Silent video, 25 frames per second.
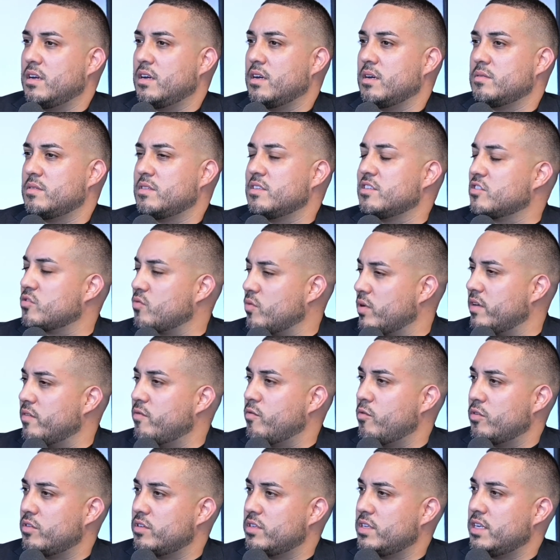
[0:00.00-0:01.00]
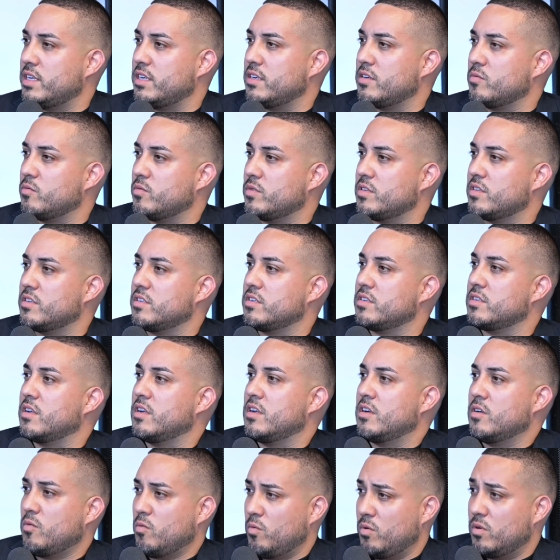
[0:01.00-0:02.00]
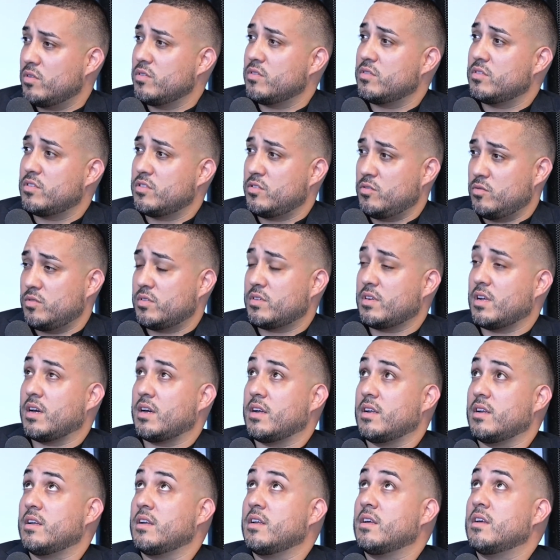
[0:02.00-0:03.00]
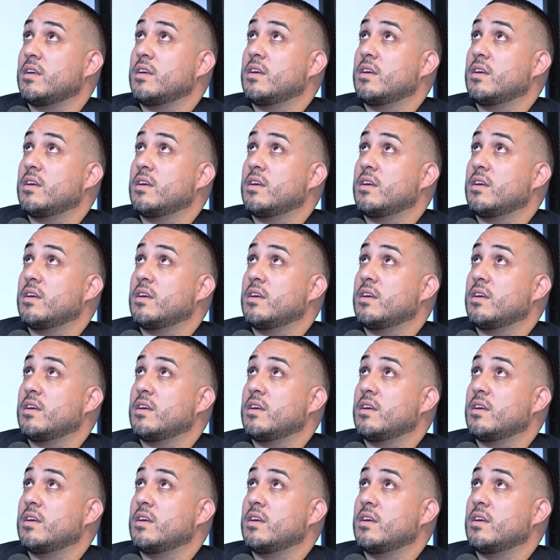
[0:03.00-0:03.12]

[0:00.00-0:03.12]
since 2014, which is World Suicide